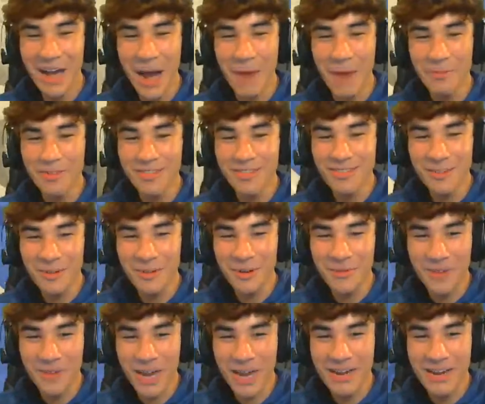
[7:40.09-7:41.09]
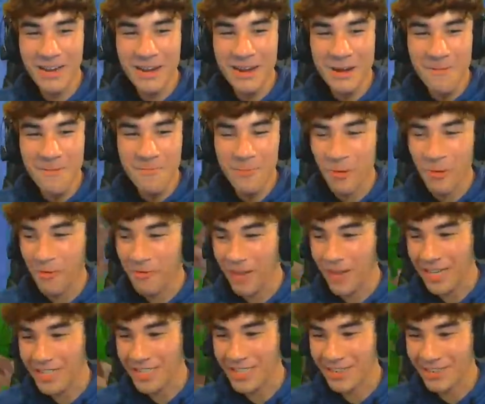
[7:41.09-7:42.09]
I'm a certified
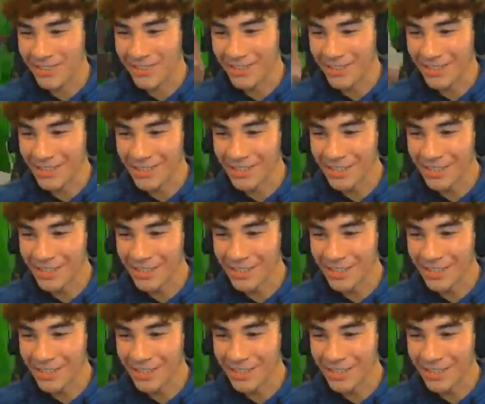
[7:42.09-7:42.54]
professional. You